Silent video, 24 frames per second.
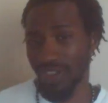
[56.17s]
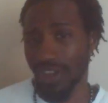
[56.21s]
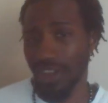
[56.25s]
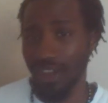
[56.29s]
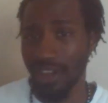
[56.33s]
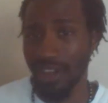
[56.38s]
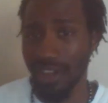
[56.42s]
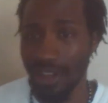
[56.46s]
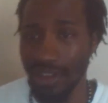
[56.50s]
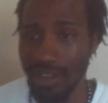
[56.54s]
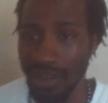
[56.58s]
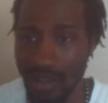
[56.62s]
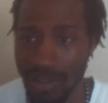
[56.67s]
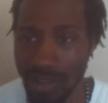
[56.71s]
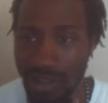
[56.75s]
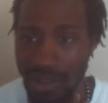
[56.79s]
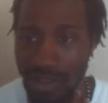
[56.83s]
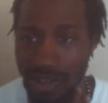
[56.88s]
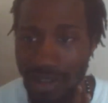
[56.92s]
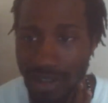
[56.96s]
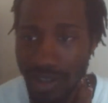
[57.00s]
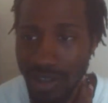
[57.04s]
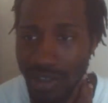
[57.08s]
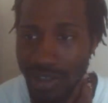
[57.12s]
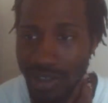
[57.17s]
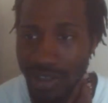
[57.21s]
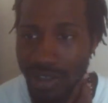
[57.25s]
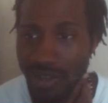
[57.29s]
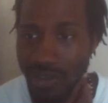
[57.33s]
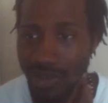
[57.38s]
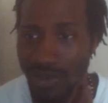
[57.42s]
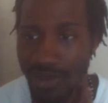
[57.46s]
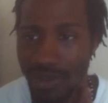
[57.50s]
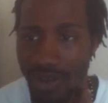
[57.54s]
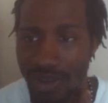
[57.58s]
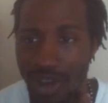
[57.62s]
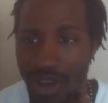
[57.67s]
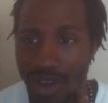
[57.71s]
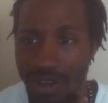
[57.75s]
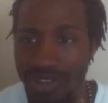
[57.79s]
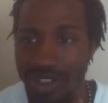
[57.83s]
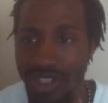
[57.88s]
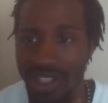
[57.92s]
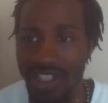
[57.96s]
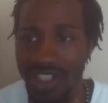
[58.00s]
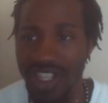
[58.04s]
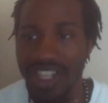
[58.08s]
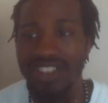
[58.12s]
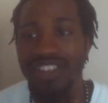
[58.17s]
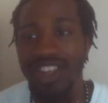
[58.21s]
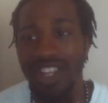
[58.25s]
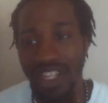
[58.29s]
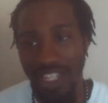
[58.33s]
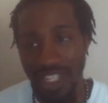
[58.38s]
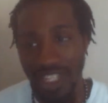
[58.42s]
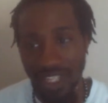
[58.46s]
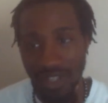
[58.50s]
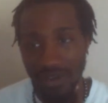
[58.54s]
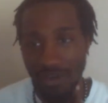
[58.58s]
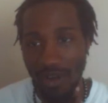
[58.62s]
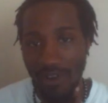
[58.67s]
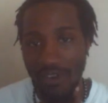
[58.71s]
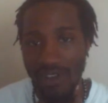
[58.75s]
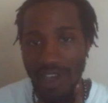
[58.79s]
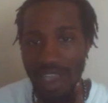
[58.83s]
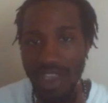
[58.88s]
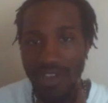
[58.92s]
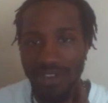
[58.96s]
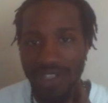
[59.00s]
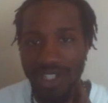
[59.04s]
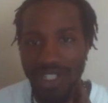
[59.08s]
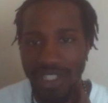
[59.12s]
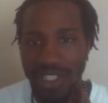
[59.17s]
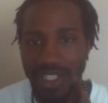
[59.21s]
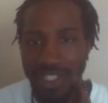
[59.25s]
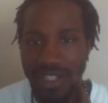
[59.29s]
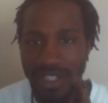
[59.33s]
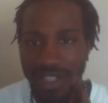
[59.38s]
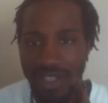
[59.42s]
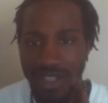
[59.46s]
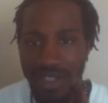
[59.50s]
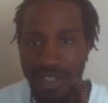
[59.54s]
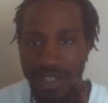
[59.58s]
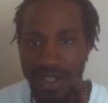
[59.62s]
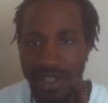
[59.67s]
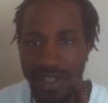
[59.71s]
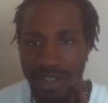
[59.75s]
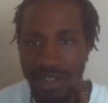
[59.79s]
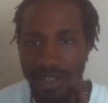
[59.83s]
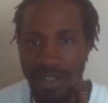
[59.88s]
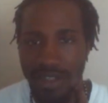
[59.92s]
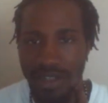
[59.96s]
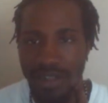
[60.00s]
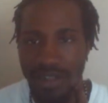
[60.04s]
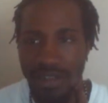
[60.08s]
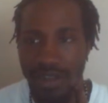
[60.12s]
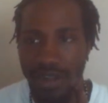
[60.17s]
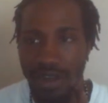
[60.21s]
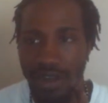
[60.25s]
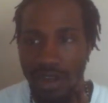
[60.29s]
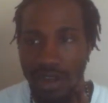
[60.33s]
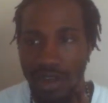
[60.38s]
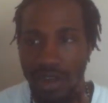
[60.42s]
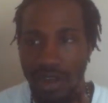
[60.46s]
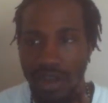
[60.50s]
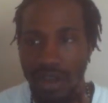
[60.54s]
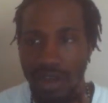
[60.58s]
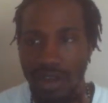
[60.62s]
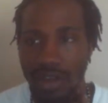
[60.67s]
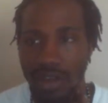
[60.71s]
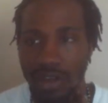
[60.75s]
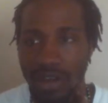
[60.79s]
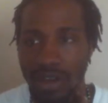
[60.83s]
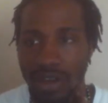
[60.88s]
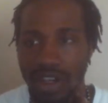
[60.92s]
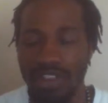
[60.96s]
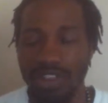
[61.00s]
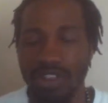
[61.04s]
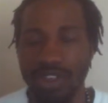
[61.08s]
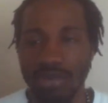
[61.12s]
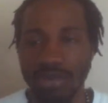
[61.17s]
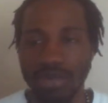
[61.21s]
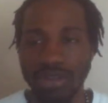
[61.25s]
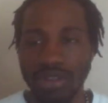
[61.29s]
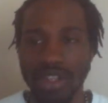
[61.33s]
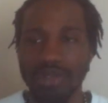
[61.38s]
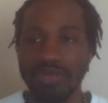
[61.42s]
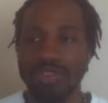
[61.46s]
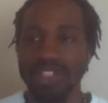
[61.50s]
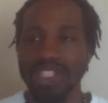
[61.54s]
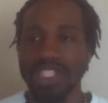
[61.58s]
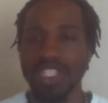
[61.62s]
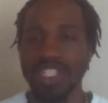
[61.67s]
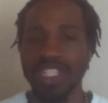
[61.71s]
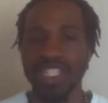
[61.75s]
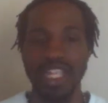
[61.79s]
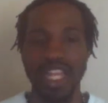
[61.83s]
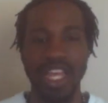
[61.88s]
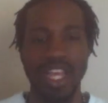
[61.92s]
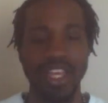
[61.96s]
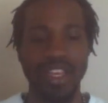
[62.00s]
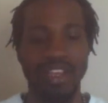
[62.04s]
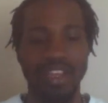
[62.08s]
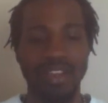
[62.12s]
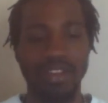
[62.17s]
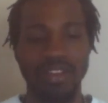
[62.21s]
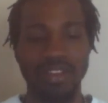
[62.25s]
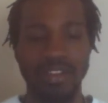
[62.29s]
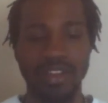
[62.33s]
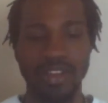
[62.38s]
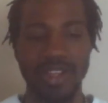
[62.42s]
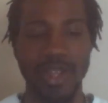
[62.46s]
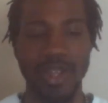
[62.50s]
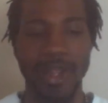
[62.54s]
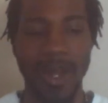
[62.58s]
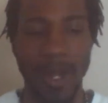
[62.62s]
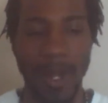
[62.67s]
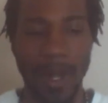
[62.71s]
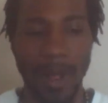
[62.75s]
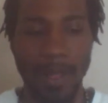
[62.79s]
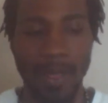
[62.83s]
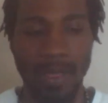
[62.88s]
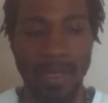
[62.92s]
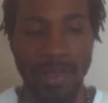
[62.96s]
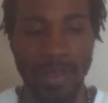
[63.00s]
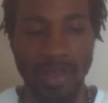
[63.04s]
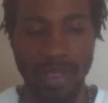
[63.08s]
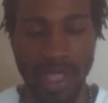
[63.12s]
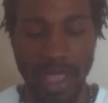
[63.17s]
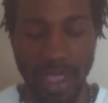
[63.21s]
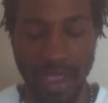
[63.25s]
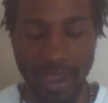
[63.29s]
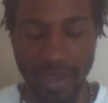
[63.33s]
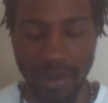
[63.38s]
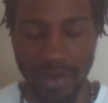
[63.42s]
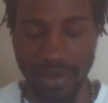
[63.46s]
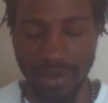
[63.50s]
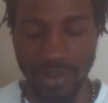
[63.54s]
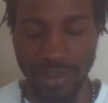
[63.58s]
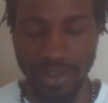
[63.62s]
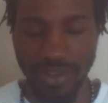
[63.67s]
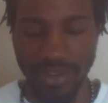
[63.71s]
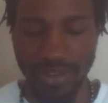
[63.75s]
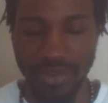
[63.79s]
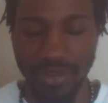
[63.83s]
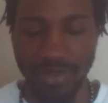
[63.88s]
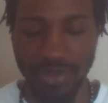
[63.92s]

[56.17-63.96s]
you. You feel what I'm saying? That's that evil favoredness. And the blemish is like it's